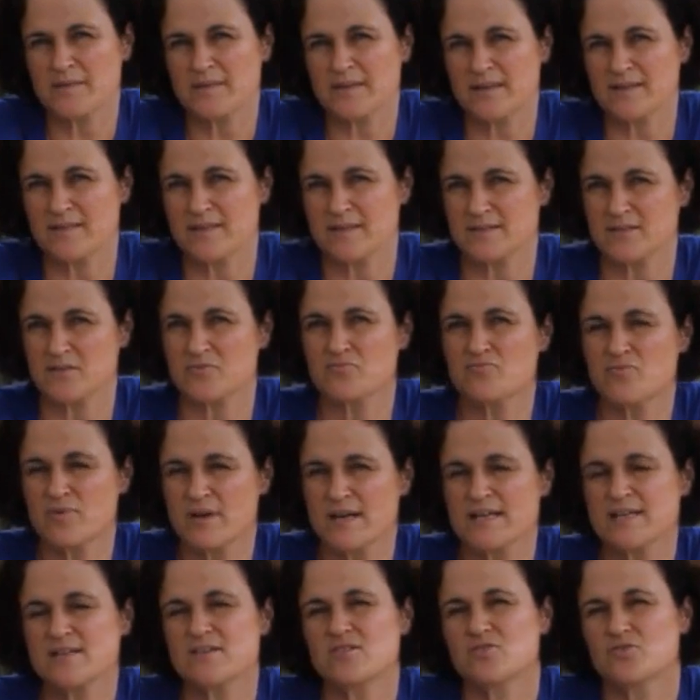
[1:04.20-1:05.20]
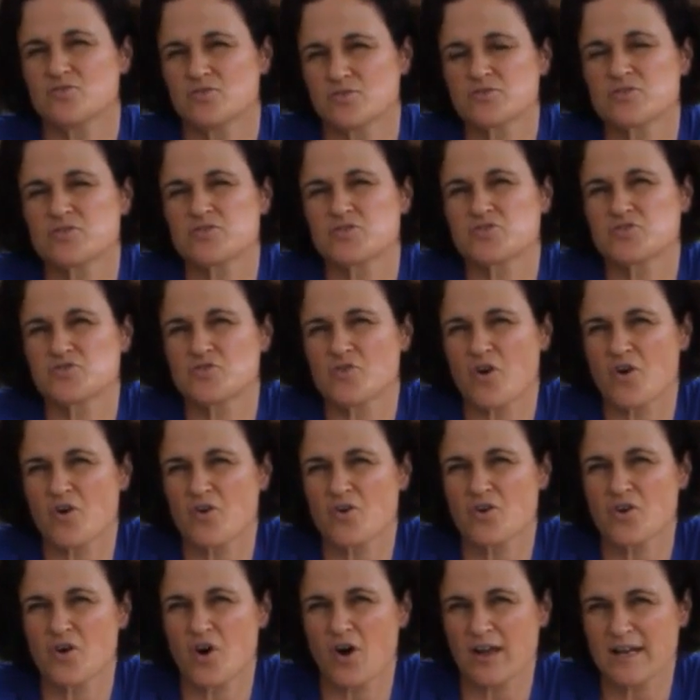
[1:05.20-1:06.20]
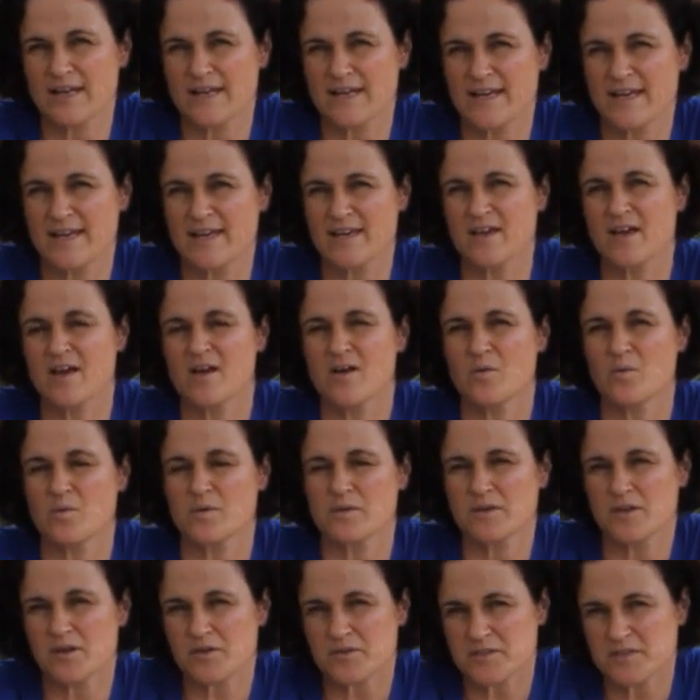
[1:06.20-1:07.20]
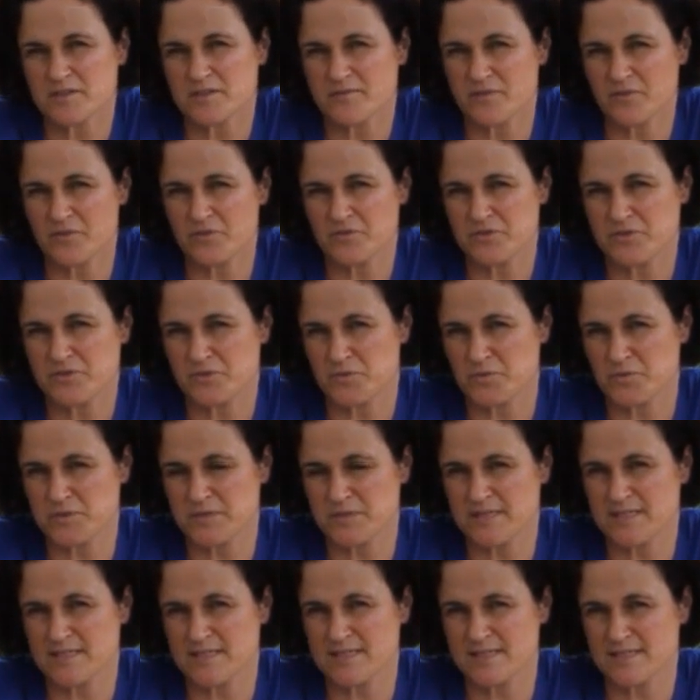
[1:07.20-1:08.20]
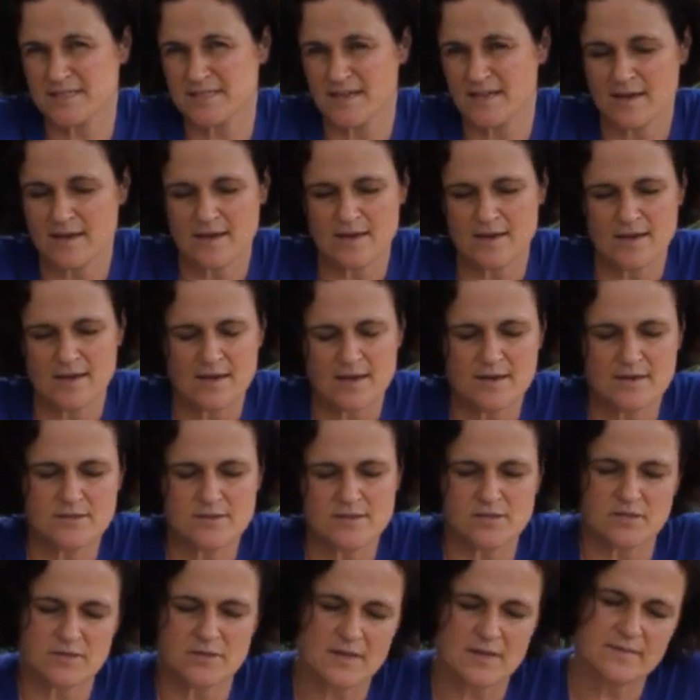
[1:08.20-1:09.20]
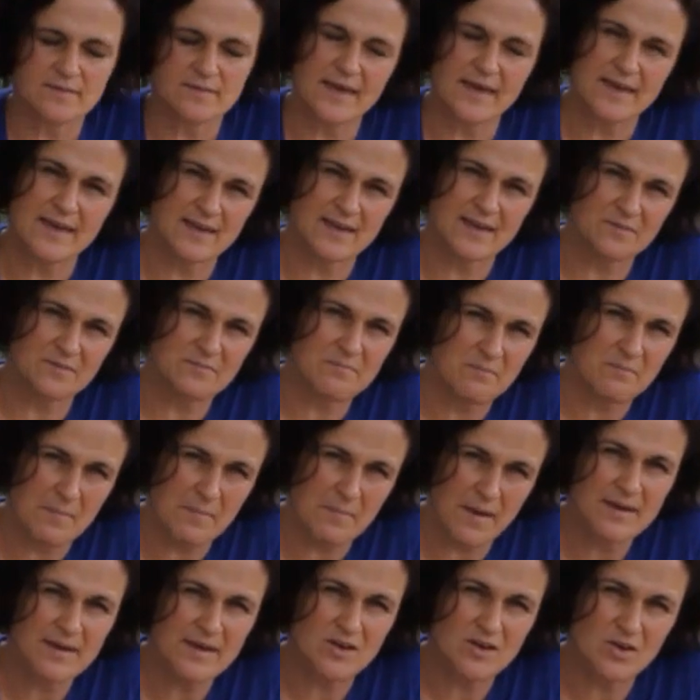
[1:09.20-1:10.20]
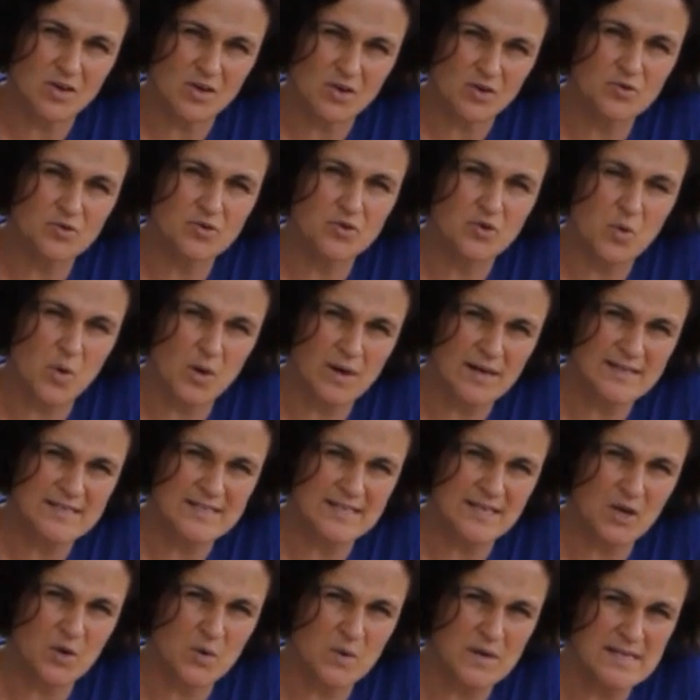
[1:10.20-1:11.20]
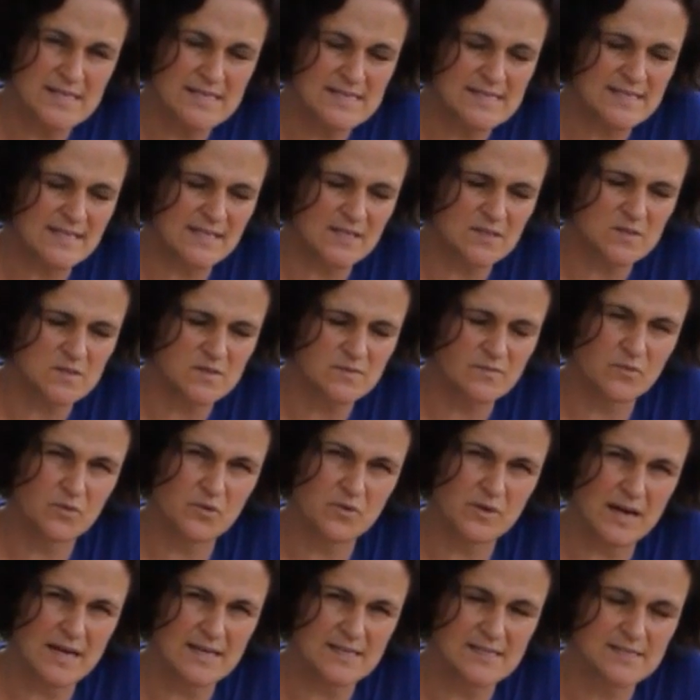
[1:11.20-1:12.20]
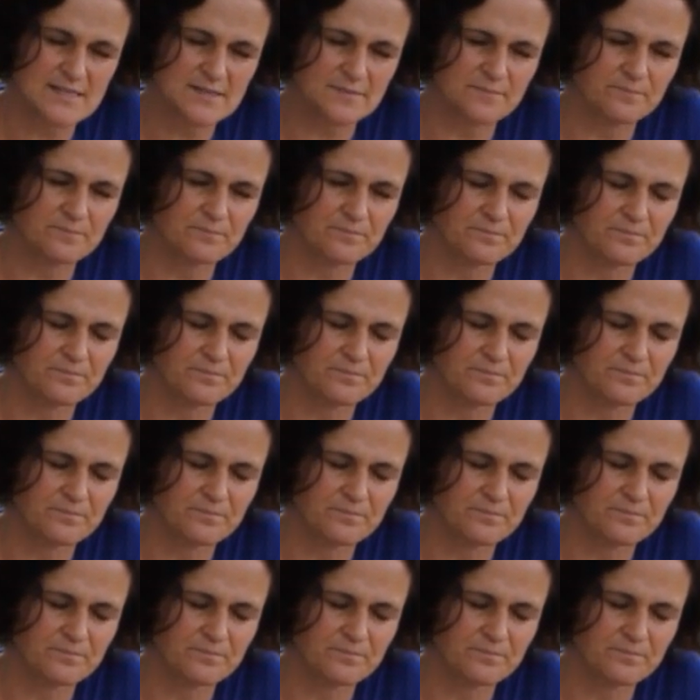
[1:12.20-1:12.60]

in there, there's a really good, strong colony with lots of food sources so that they can make good quality queen cells for us.